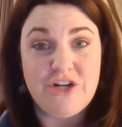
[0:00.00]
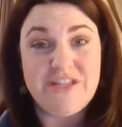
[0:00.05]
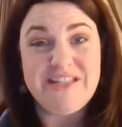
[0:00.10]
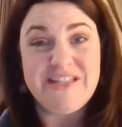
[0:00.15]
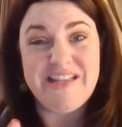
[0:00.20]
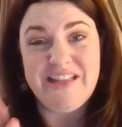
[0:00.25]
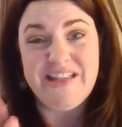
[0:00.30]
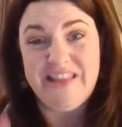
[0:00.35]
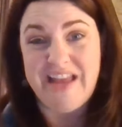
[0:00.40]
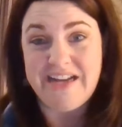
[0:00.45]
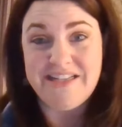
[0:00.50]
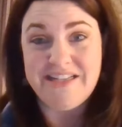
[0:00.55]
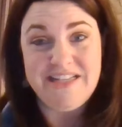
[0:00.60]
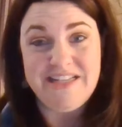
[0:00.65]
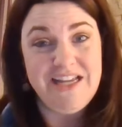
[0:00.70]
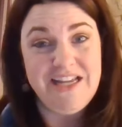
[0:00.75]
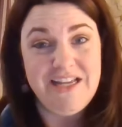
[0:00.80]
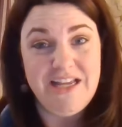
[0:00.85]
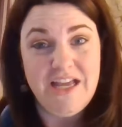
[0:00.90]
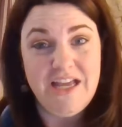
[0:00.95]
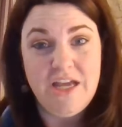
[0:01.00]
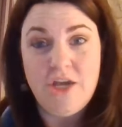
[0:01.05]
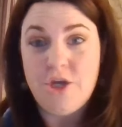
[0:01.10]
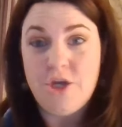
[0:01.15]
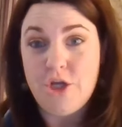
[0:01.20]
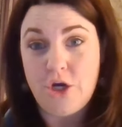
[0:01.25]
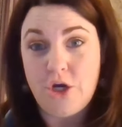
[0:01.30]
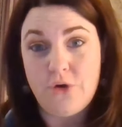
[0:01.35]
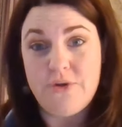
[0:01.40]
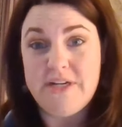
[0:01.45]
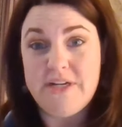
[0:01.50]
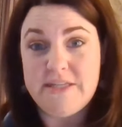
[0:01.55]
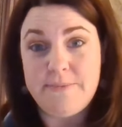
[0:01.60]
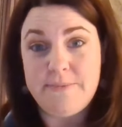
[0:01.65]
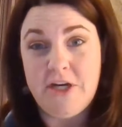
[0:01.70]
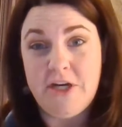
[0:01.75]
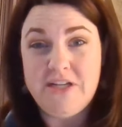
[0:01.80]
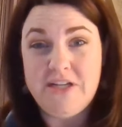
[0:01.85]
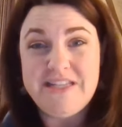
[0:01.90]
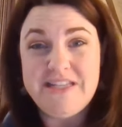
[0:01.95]
selecting your own
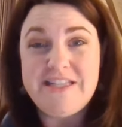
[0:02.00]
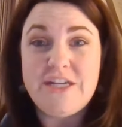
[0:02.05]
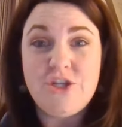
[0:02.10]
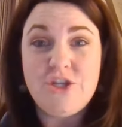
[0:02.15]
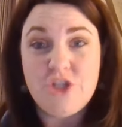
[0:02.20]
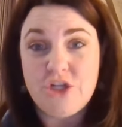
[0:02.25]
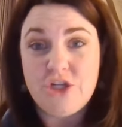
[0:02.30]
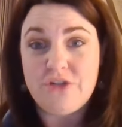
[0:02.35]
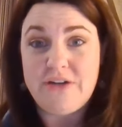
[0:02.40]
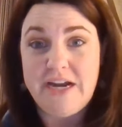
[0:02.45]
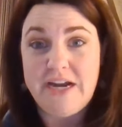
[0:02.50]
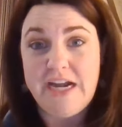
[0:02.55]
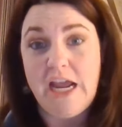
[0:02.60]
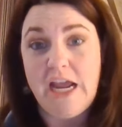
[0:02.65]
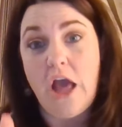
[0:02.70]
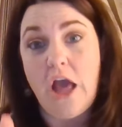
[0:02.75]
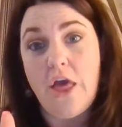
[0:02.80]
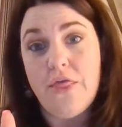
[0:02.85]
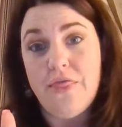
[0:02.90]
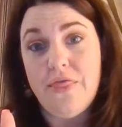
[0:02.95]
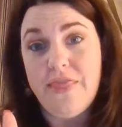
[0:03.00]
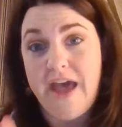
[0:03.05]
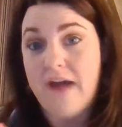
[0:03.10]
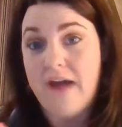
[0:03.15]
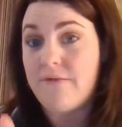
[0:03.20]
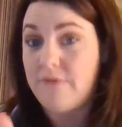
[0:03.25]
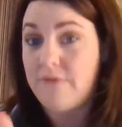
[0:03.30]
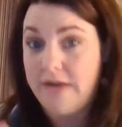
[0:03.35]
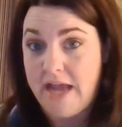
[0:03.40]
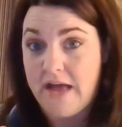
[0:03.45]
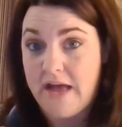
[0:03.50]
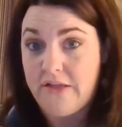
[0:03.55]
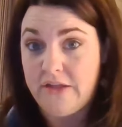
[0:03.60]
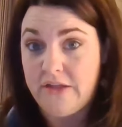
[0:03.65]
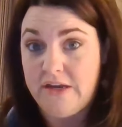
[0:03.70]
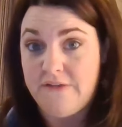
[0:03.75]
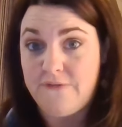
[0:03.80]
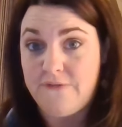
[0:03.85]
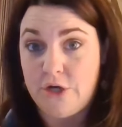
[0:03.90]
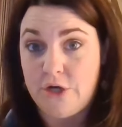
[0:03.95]
experiences and generating that
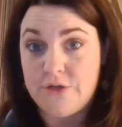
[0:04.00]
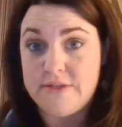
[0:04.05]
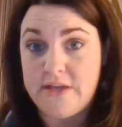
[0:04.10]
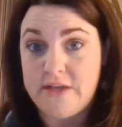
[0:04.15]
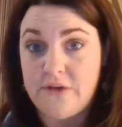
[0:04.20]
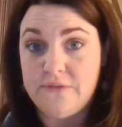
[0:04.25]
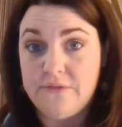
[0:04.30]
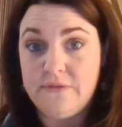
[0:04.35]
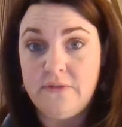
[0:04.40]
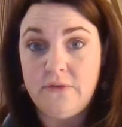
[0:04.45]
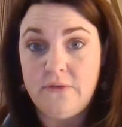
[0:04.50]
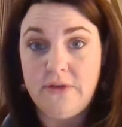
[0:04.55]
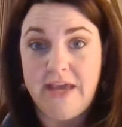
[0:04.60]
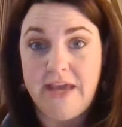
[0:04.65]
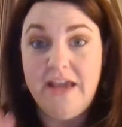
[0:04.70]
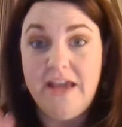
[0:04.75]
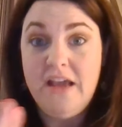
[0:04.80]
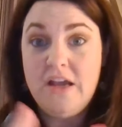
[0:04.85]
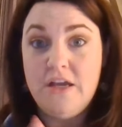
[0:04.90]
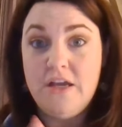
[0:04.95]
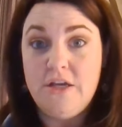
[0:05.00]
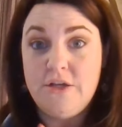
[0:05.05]
reality for yourself, okay?